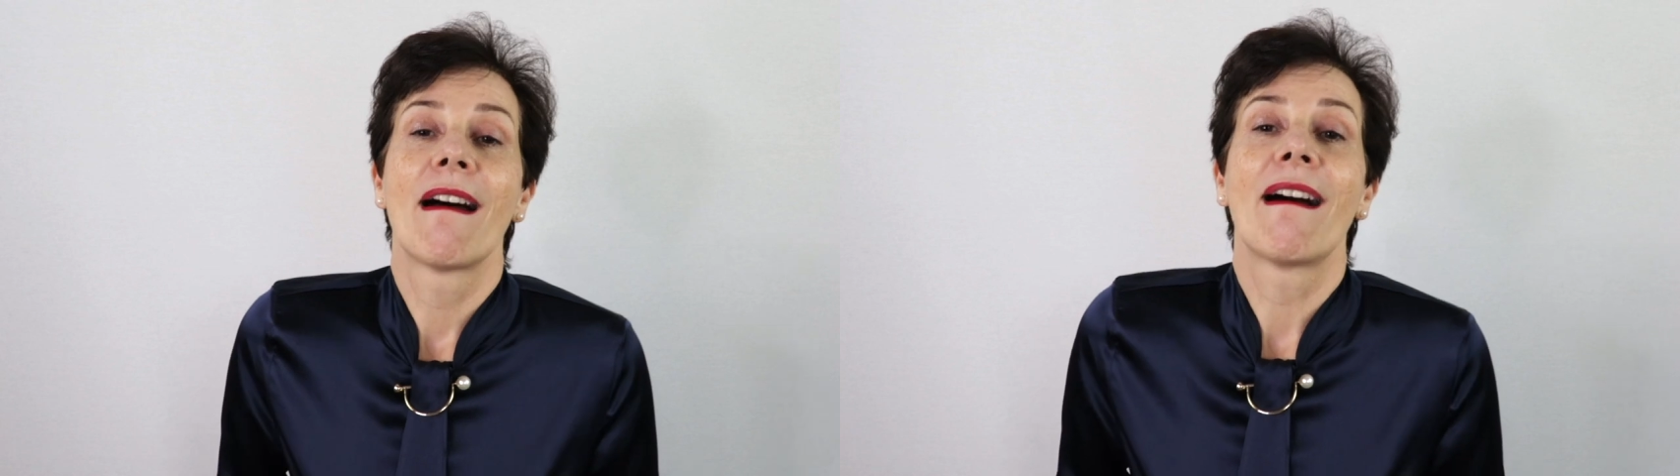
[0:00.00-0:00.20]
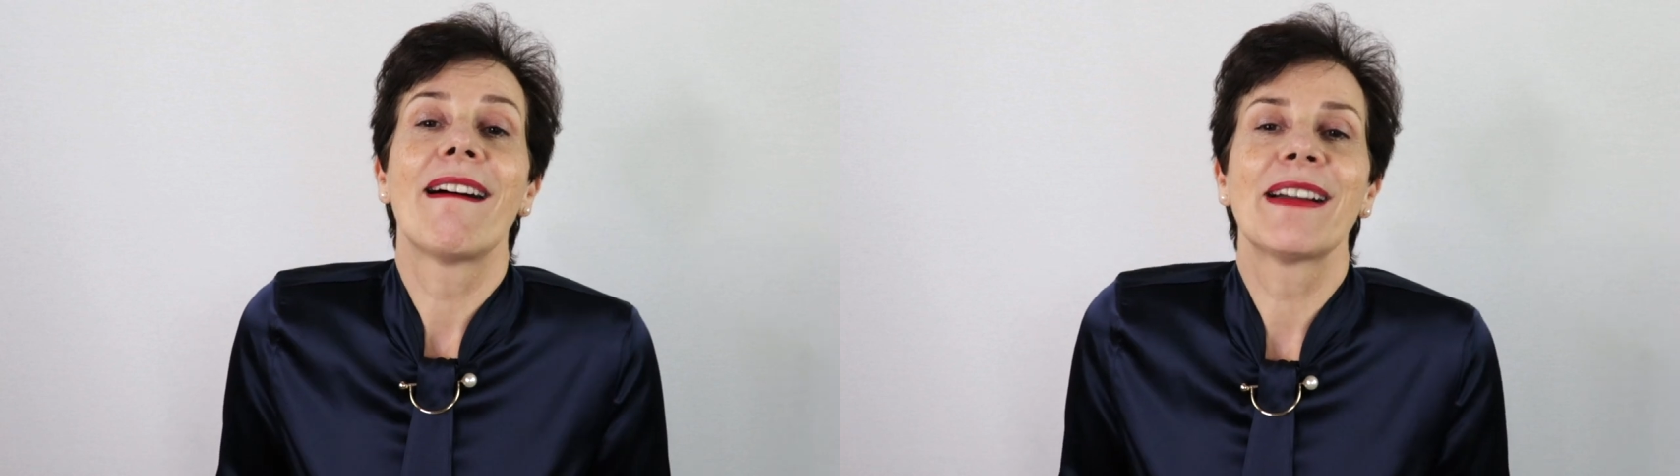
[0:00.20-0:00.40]

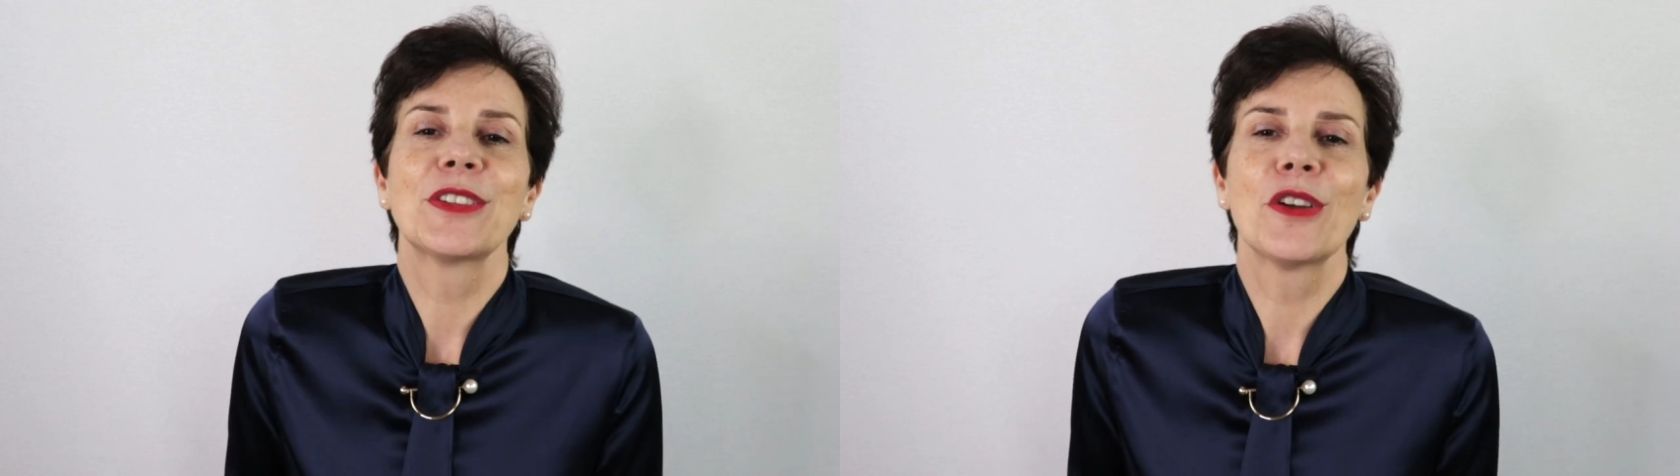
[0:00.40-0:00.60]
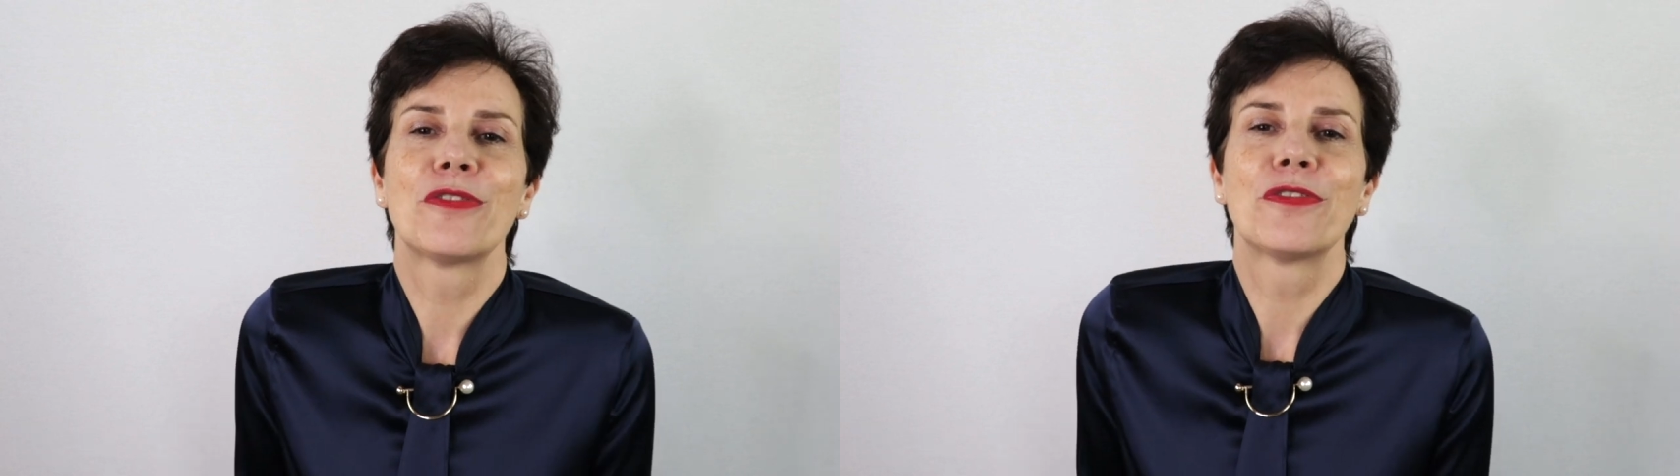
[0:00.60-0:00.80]

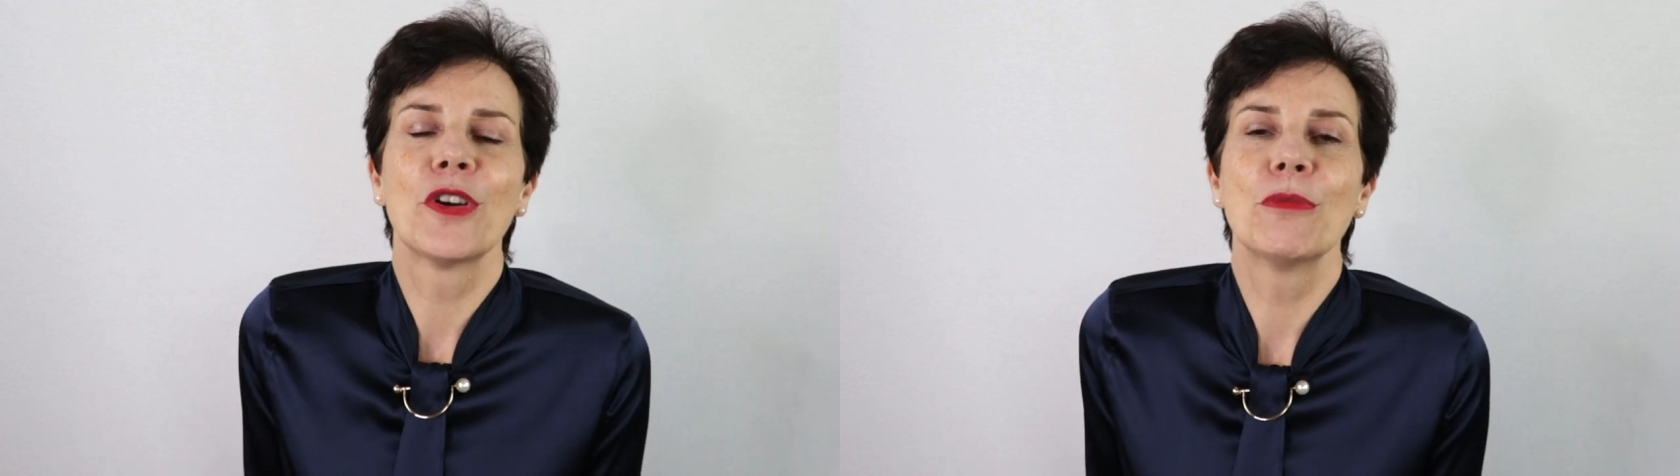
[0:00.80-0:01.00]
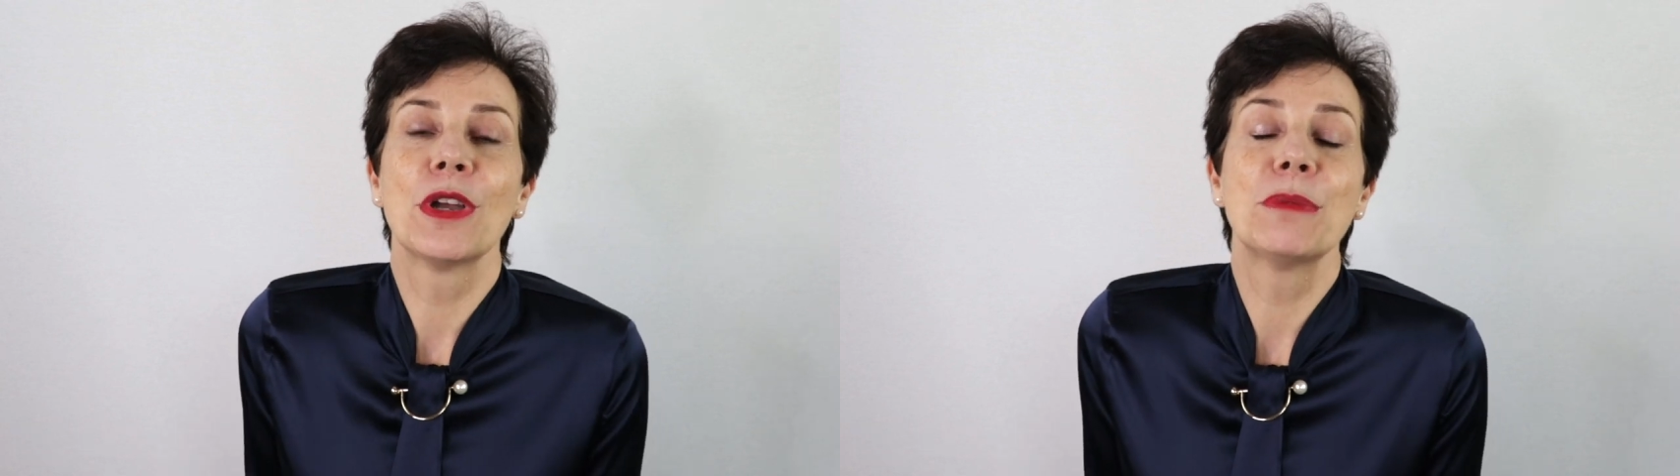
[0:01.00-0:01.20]
higher,
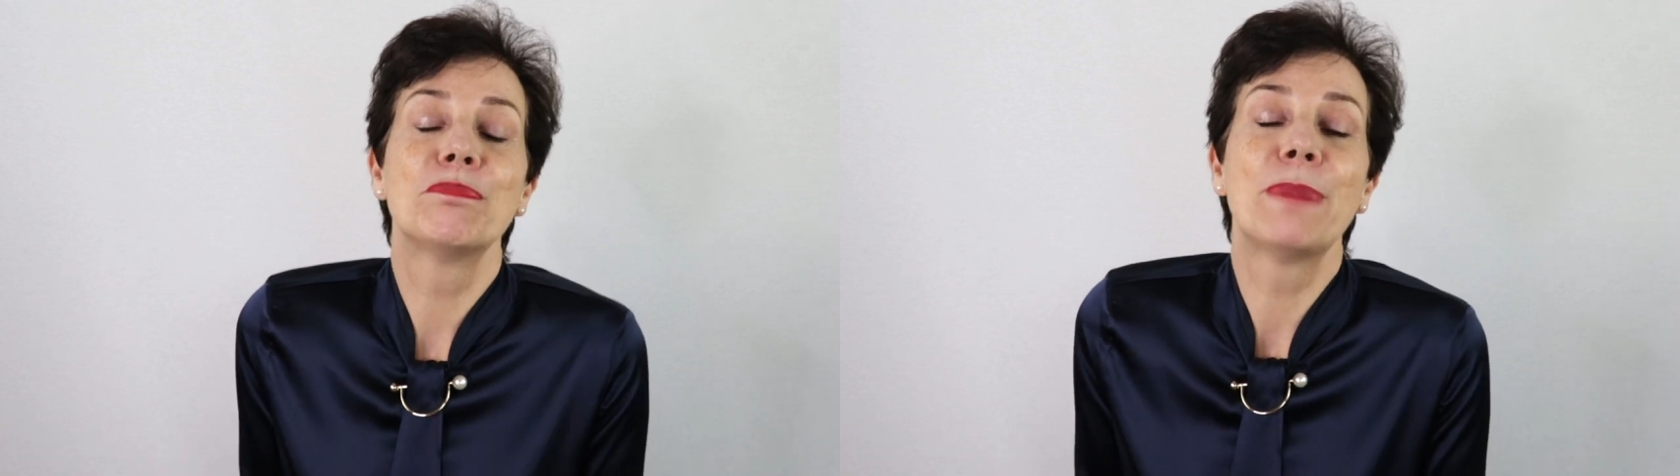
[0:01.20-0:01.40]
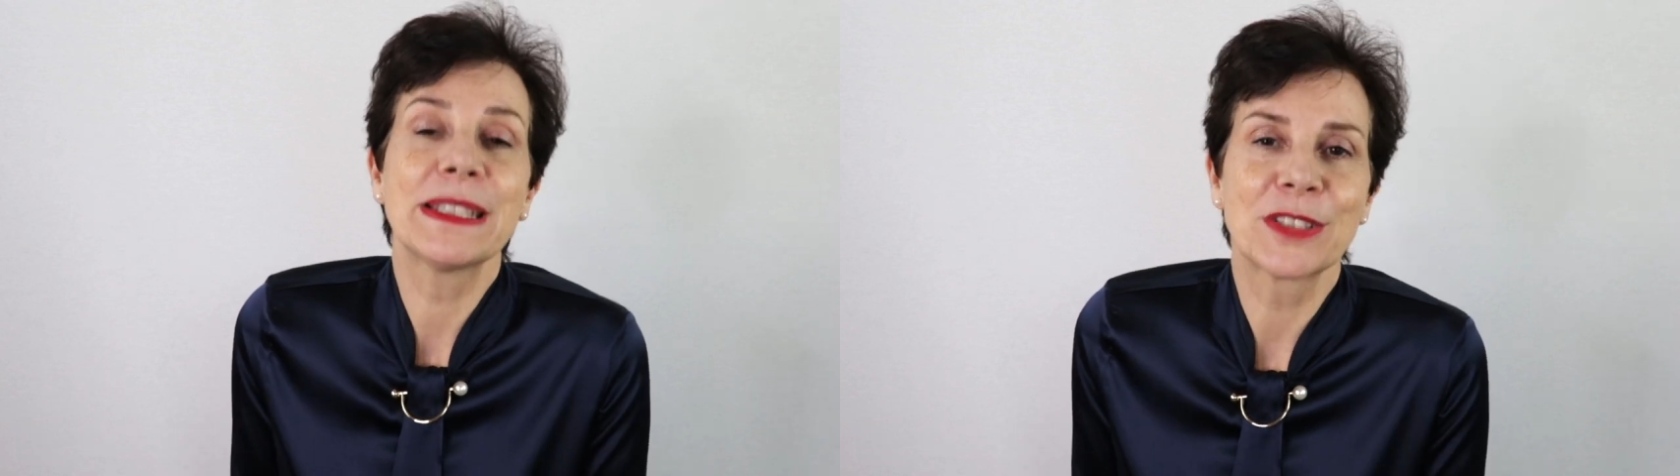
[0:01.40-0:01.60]
firmer
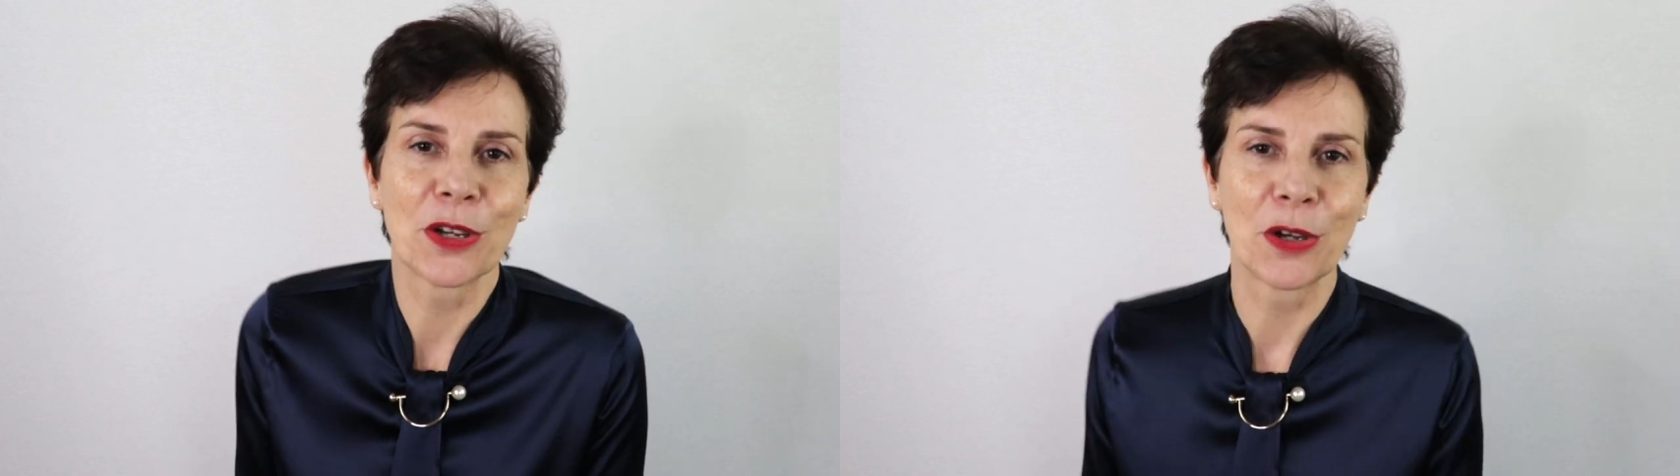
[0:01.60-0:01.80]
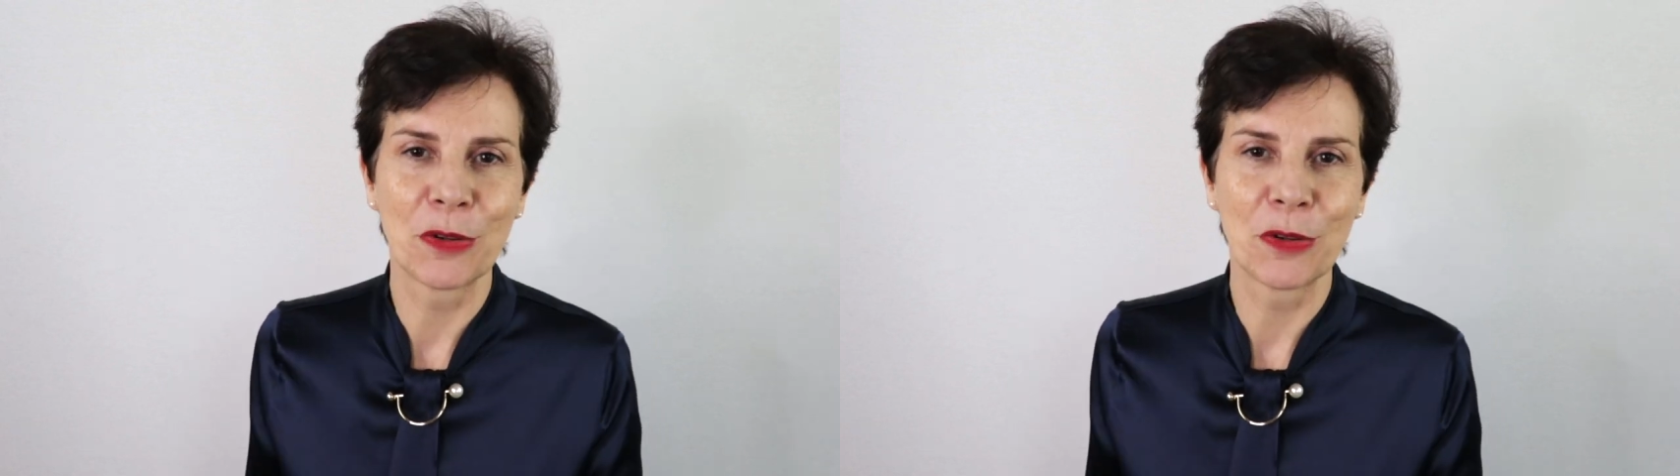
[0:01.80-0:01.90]
and better